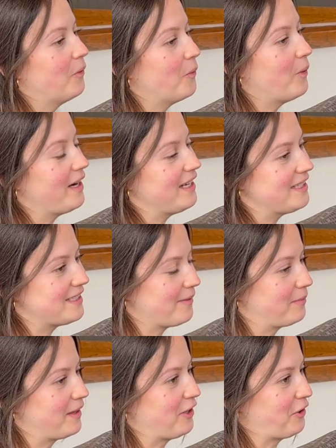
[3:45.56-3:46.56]
What is
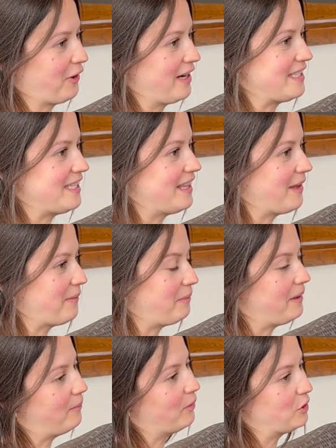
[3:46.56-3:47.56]
something crazy that
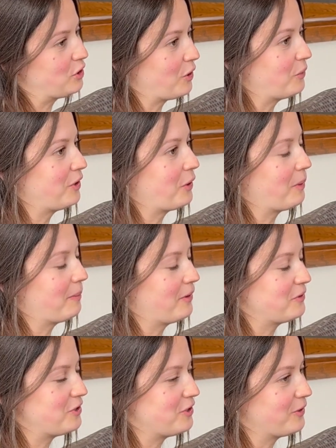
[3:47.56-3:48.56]
people don't know
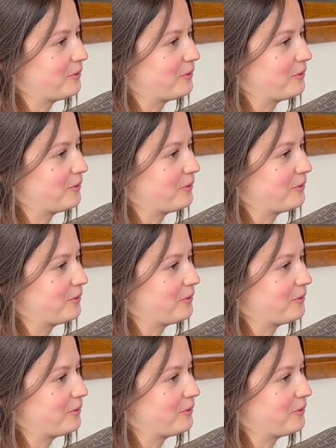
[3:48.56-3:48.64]
about you?